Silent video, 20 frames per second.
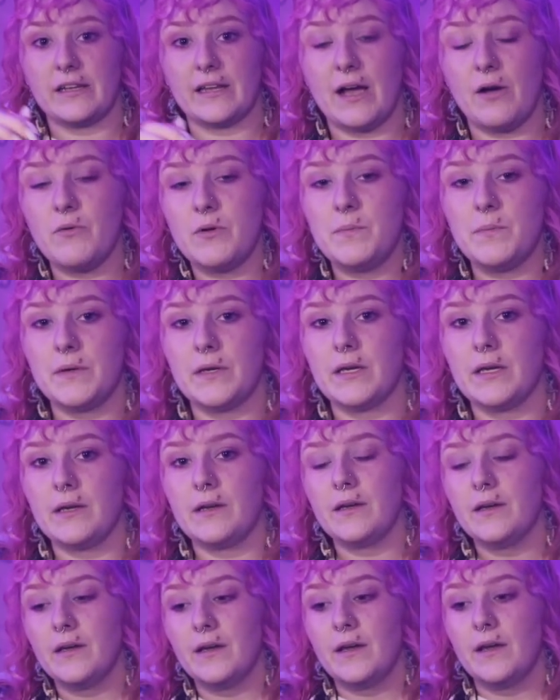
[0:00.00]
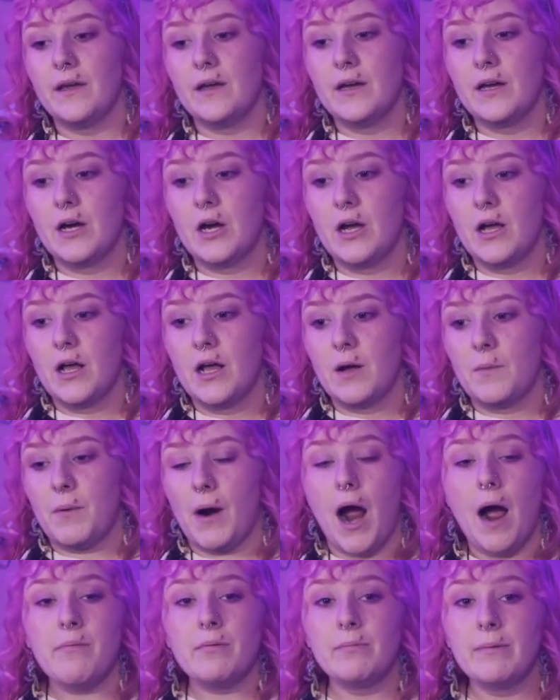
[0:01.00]
That would be
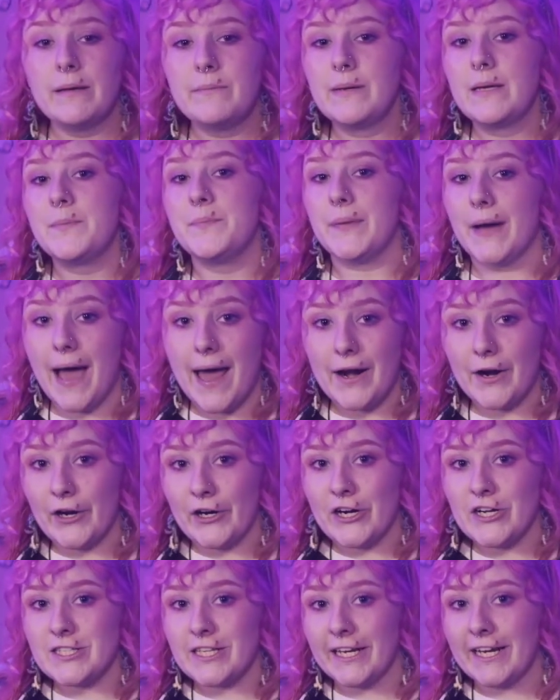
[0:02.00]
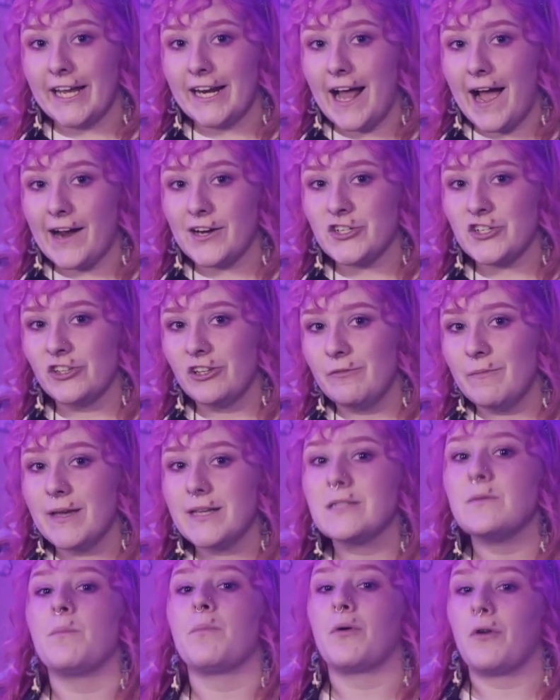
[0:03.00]
probably be better because I could actually make
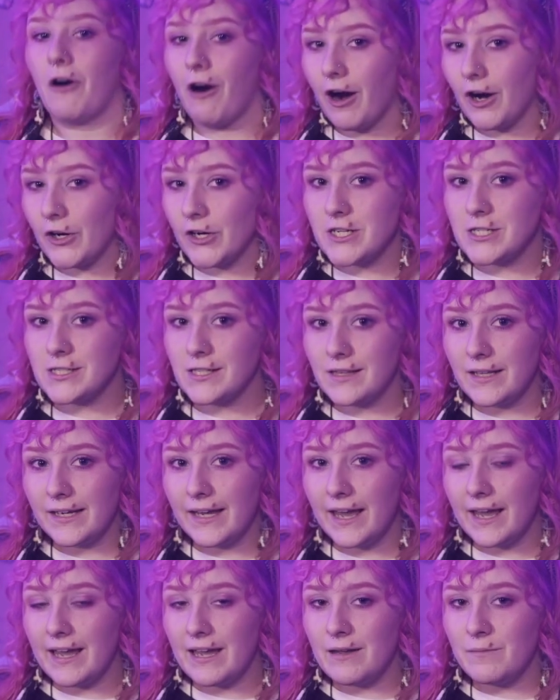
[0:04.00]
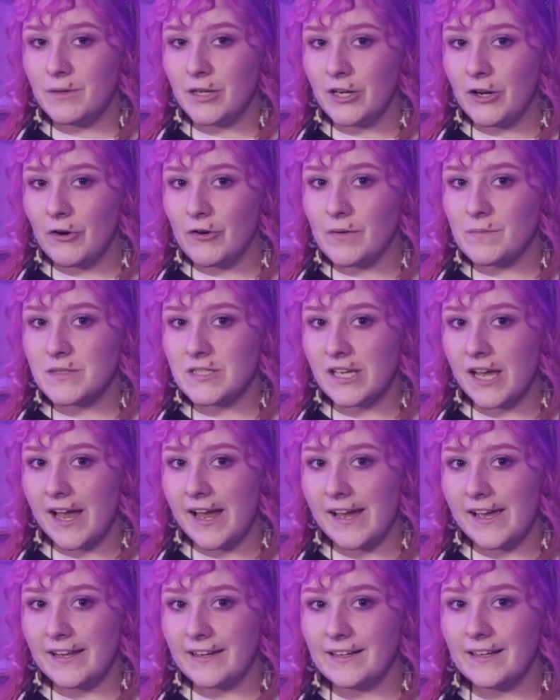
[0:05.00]
some progress in the game. You know what I'm
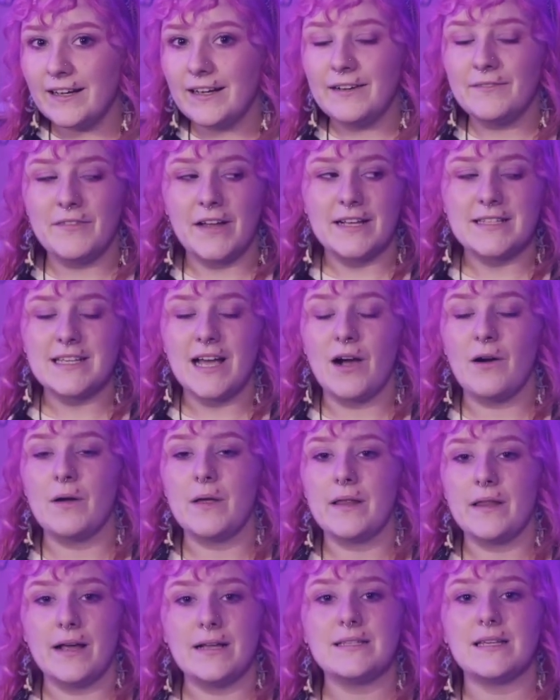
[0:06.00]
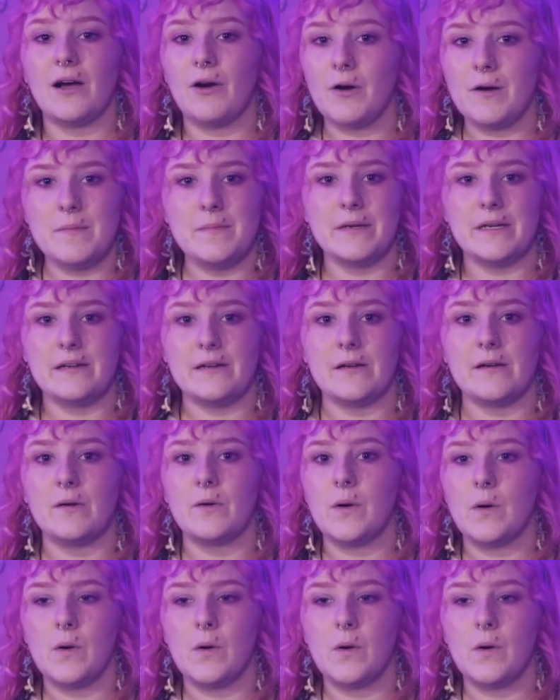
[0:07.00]
saying? Uh, that's how it, that's how it'd be